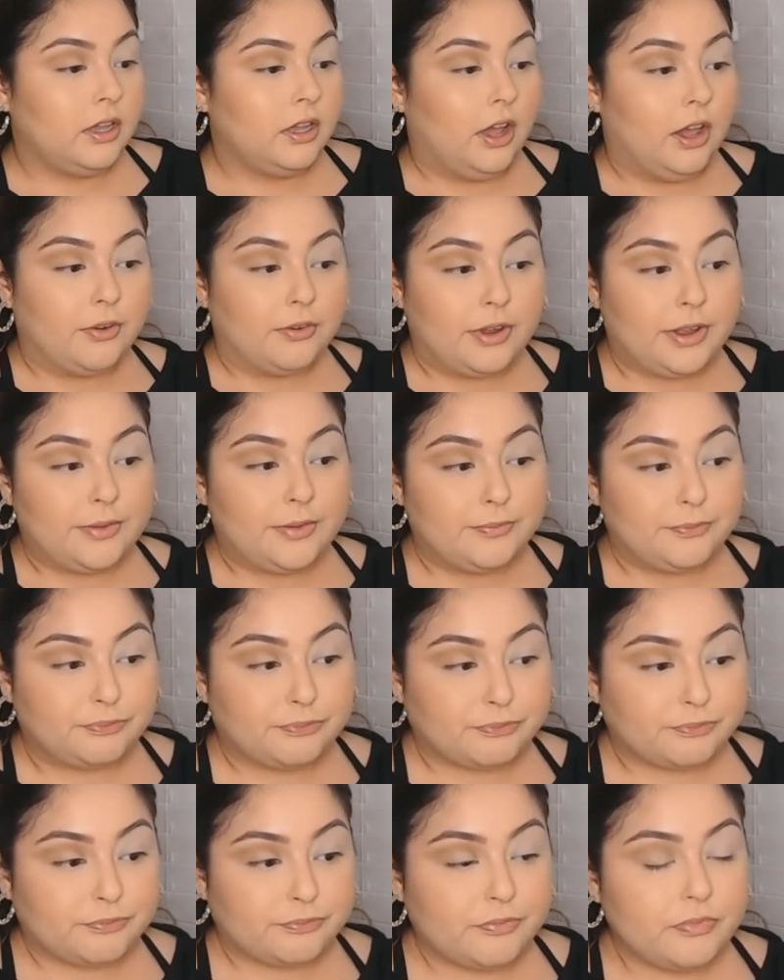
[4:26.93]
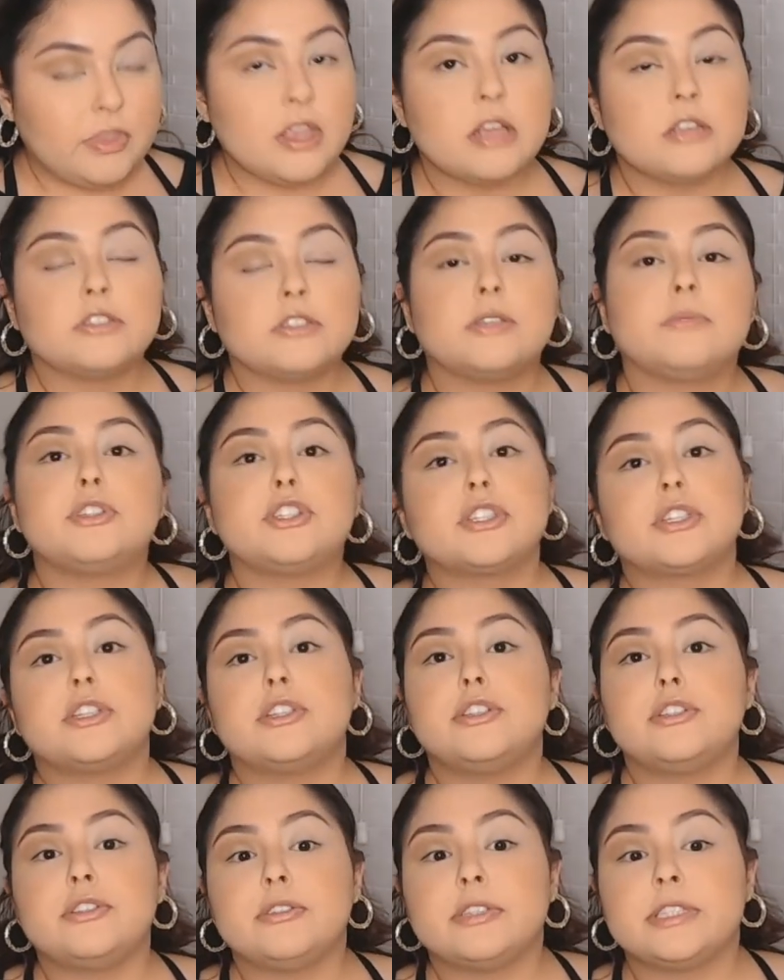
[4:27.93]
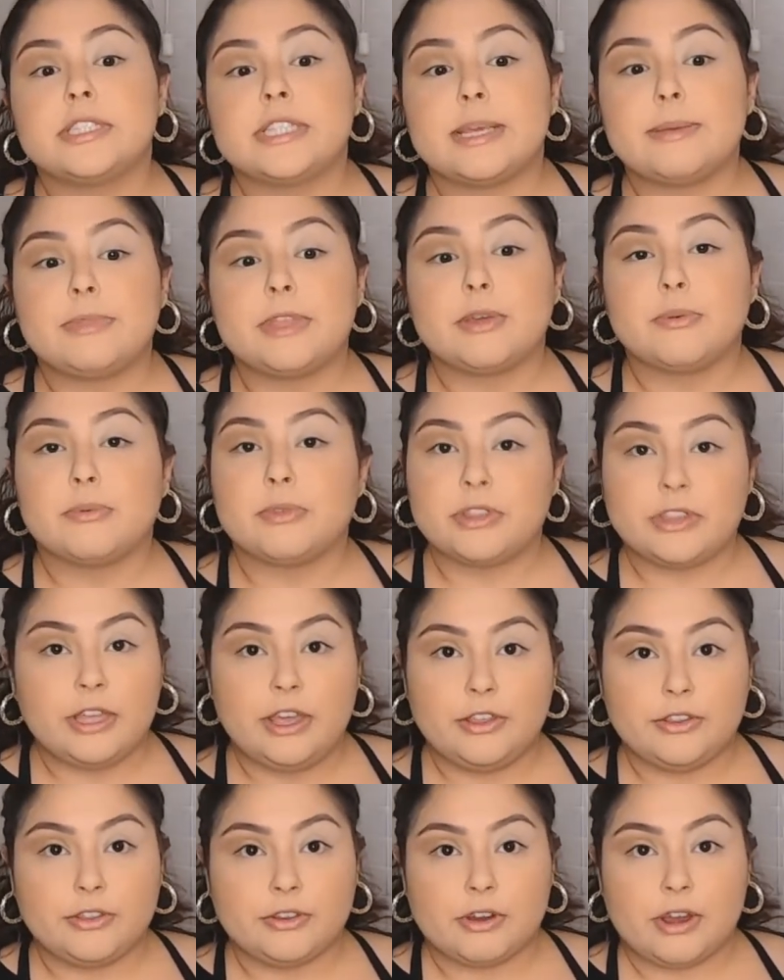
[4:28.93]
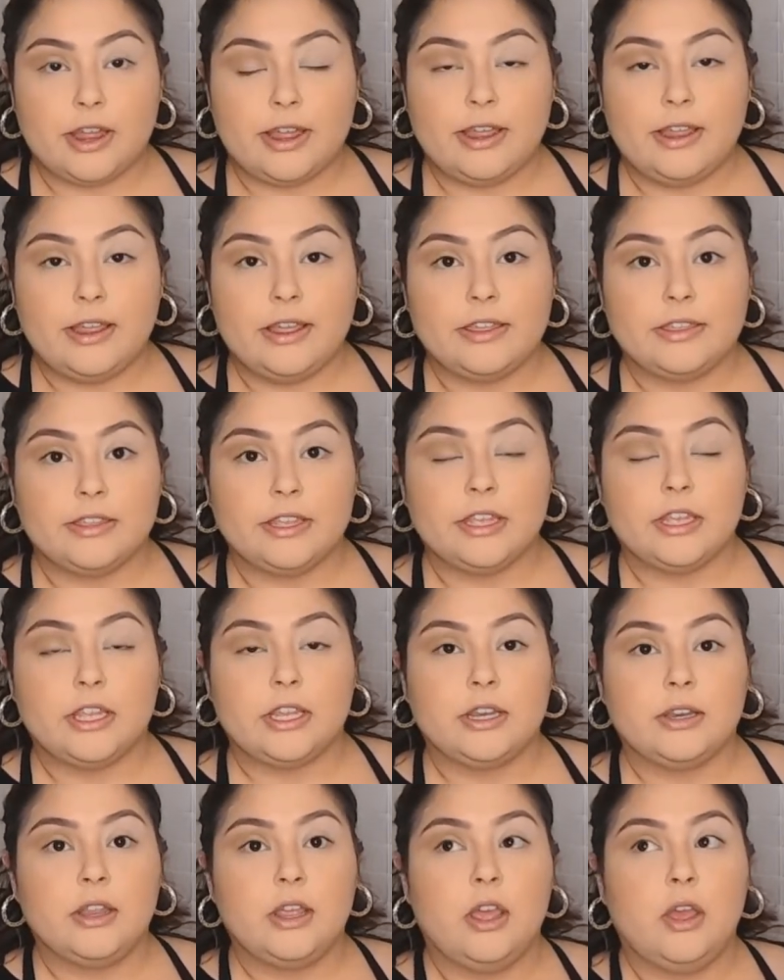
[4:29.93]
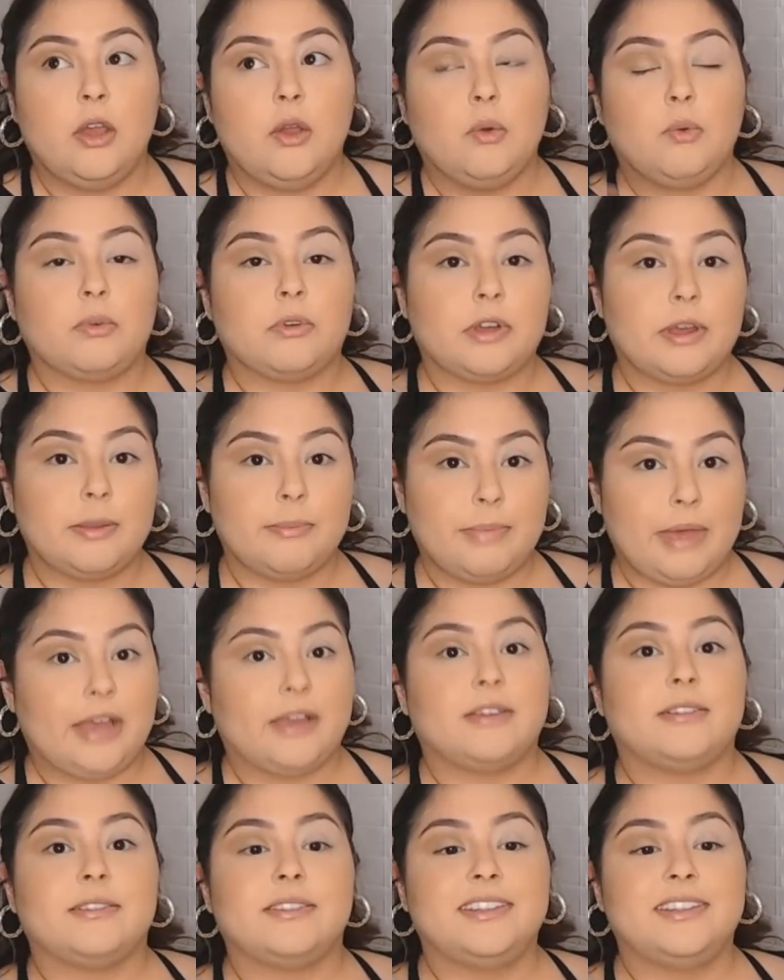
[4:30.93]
Alright, so I'm just going to do the same thing with the other eye and then we'll come back